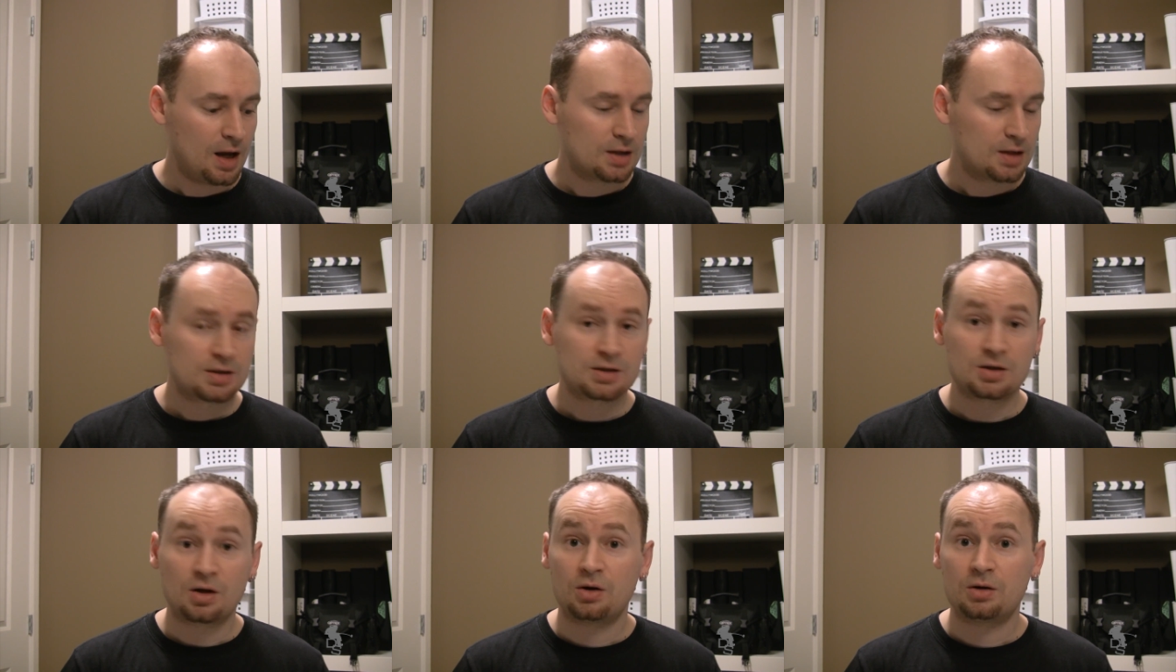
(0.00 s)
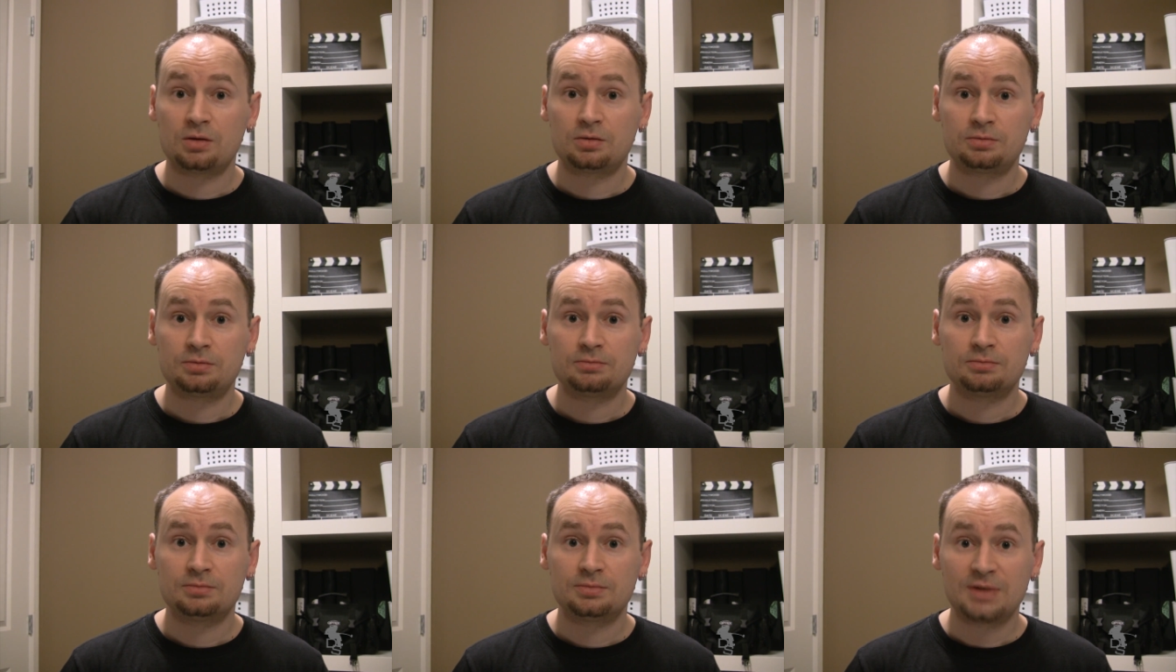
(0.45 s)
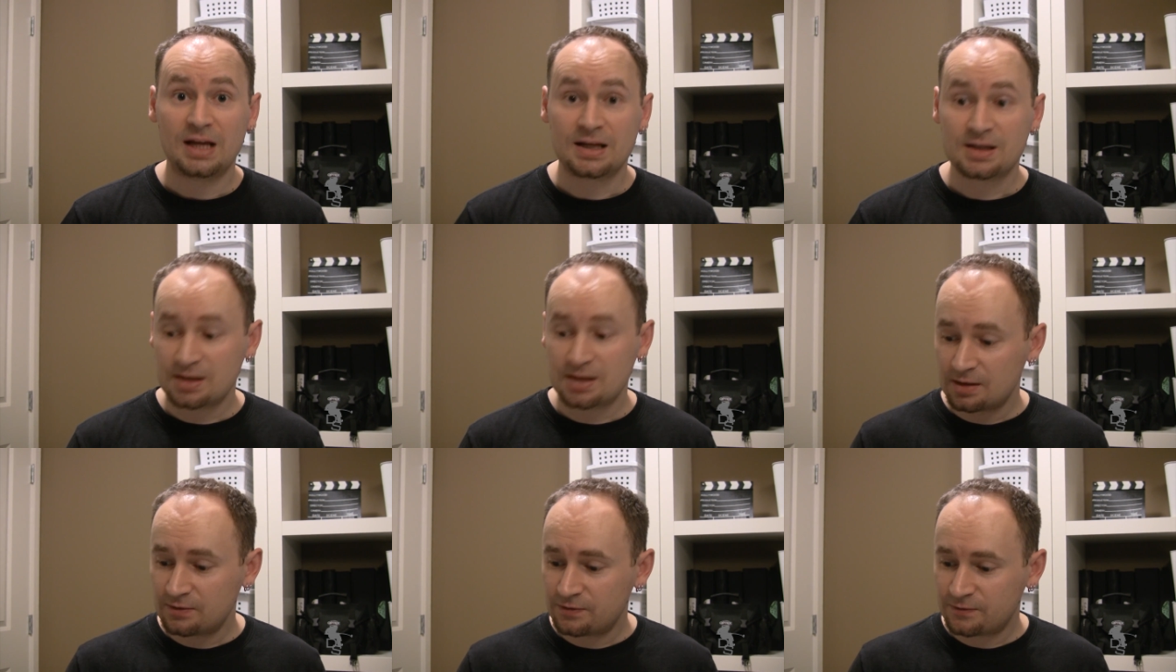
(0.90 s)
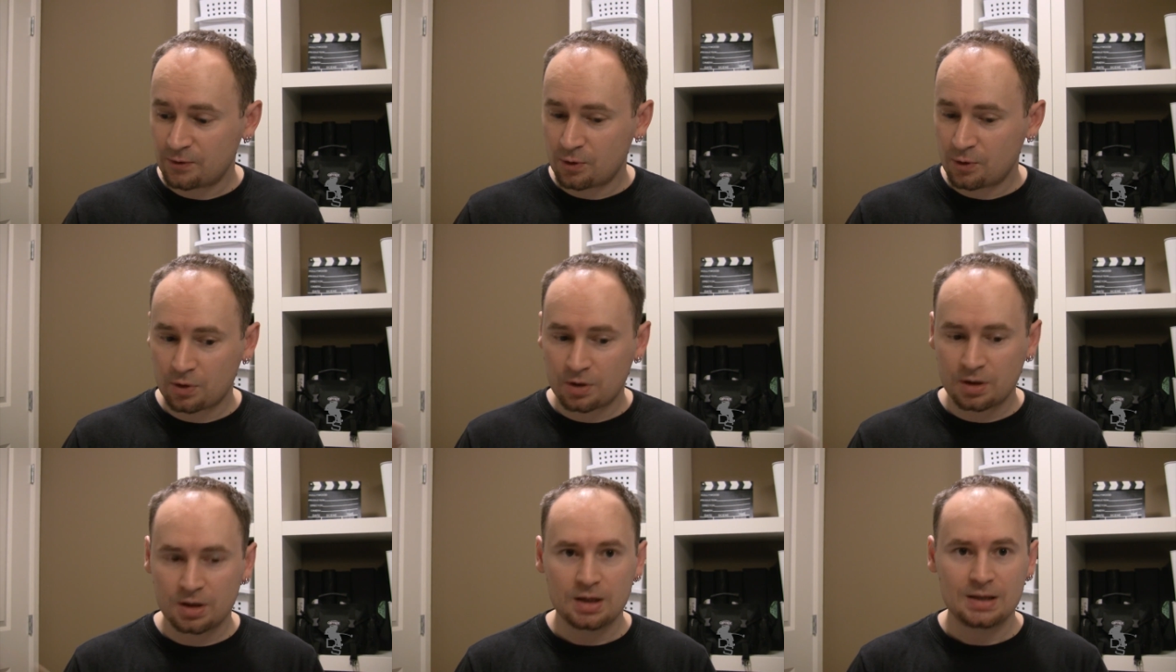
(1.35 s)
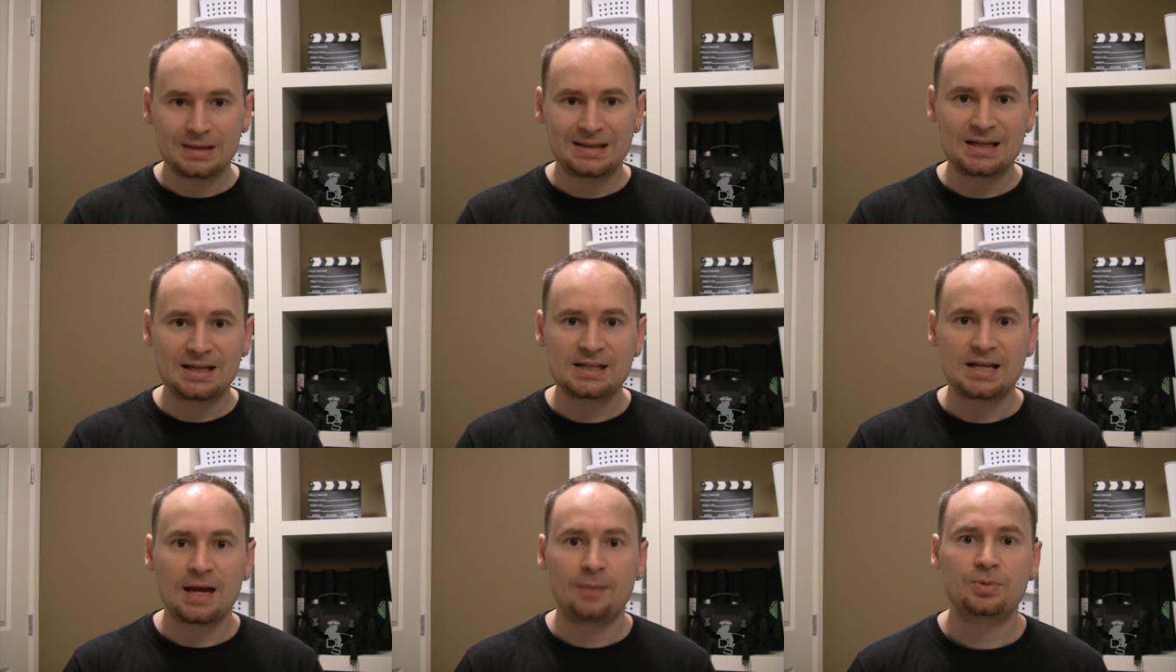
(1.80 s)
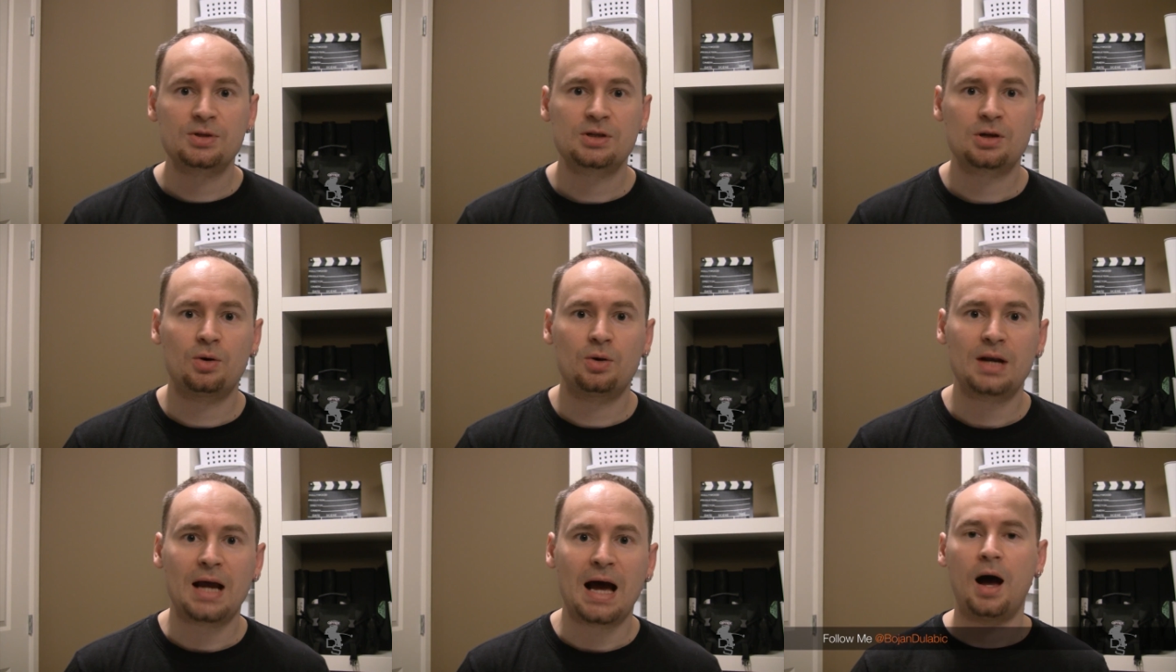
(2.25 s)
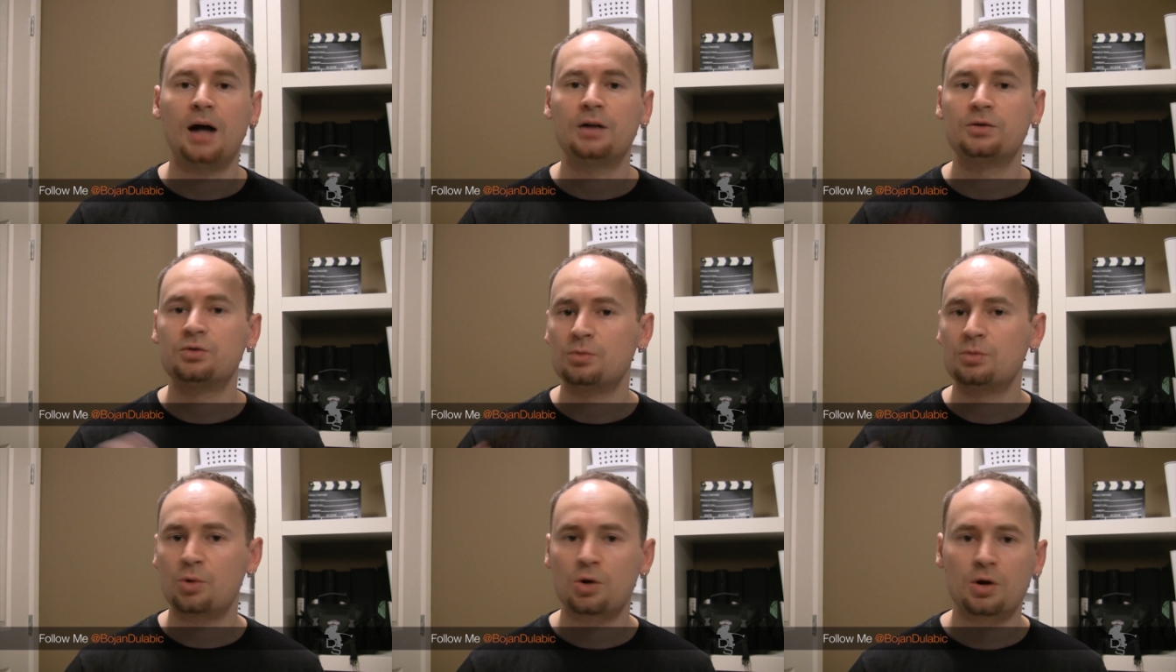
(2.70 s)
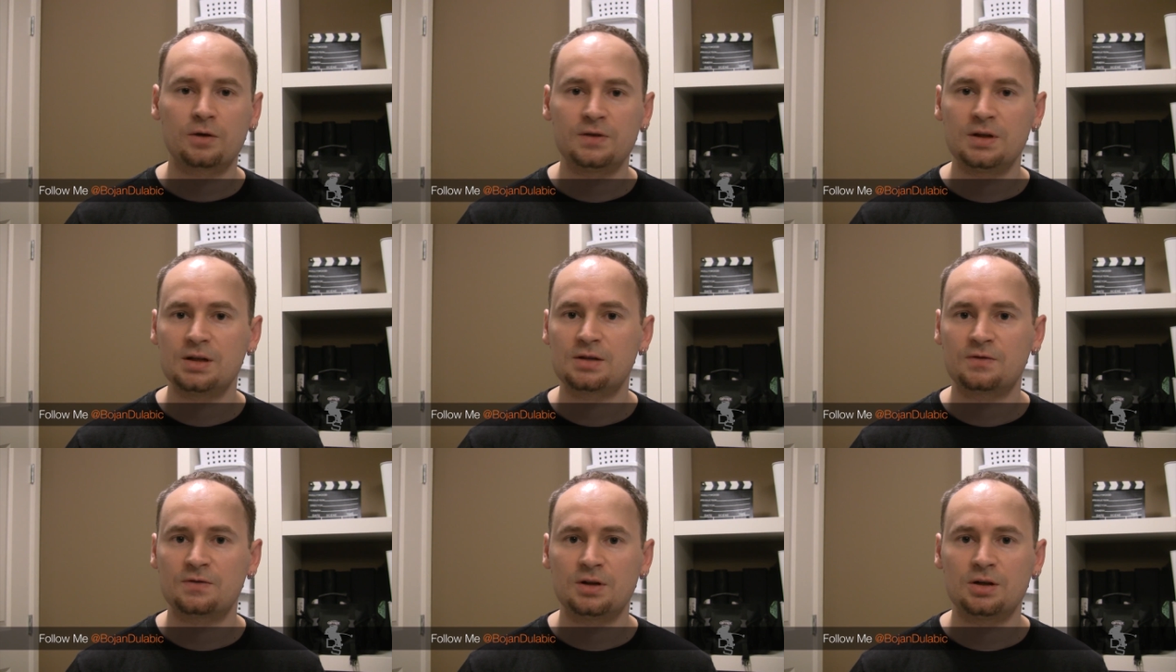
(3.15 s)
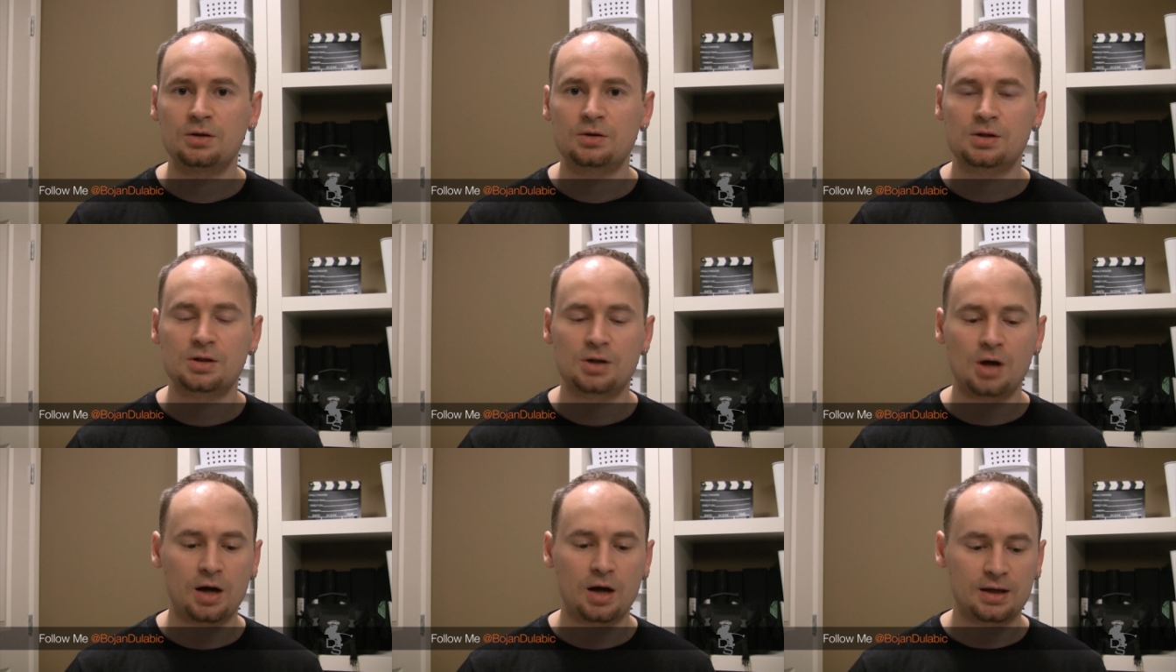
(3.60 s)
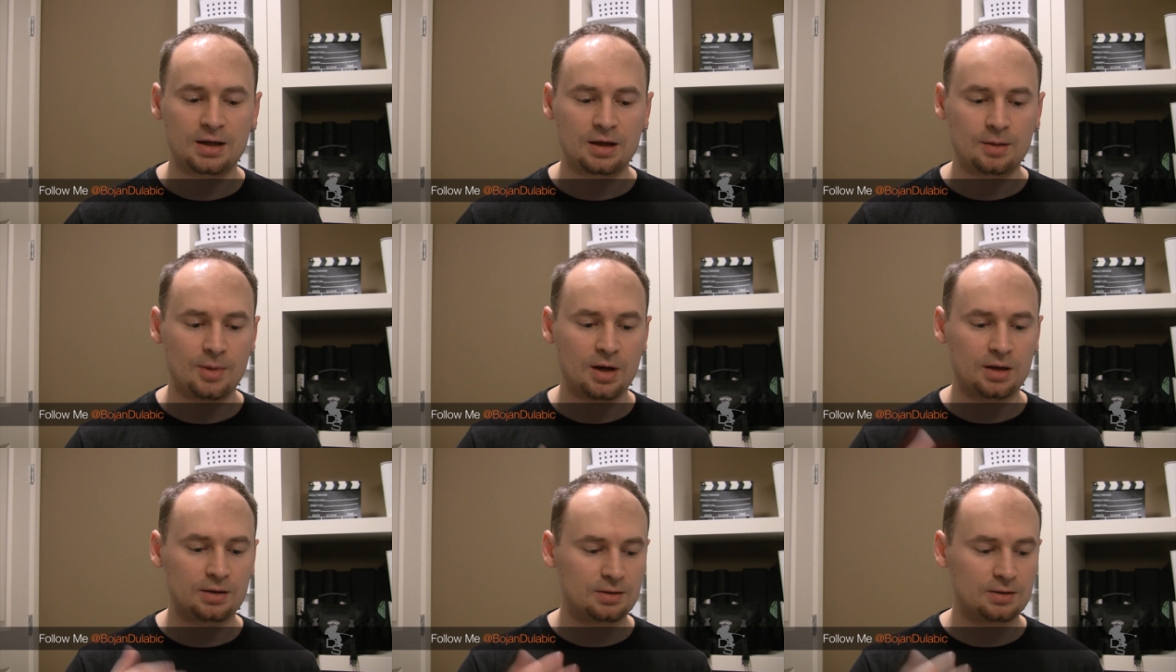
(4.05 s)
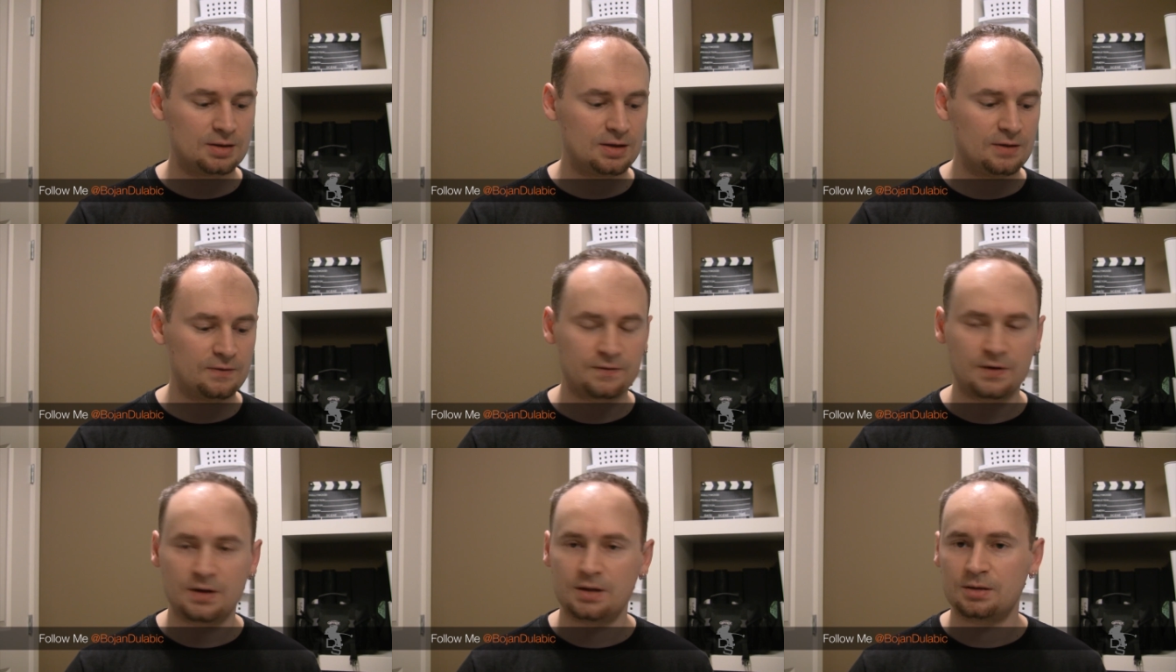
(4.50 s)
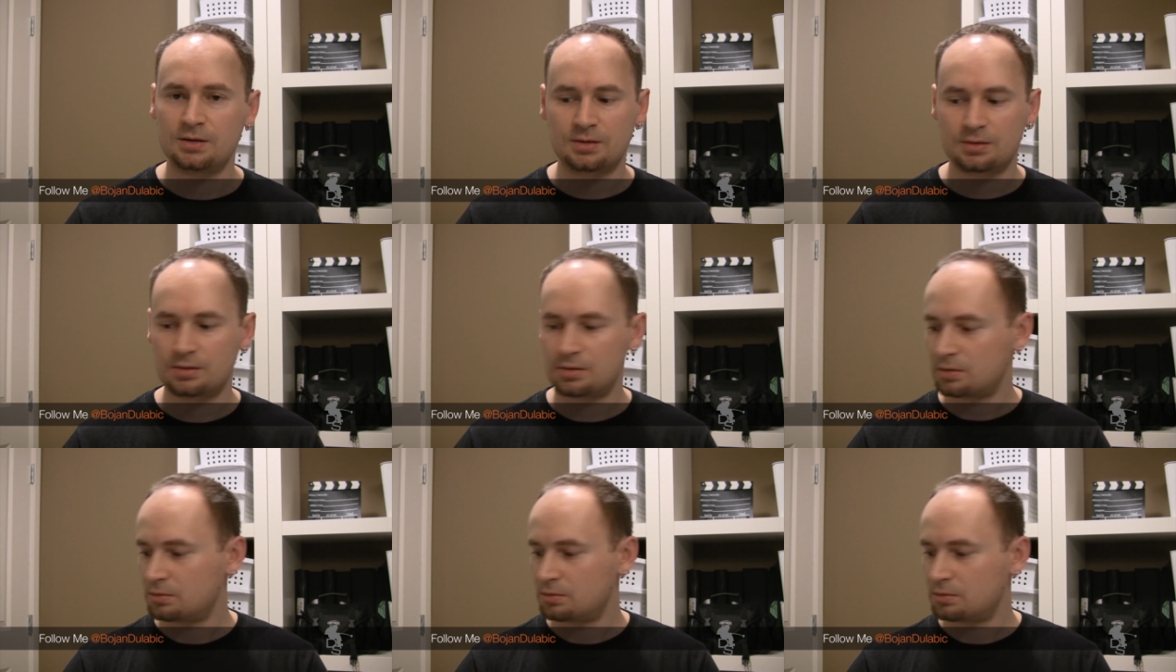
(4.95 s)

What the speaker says: So that's it for this episode. I'll do more of these videos talking about the different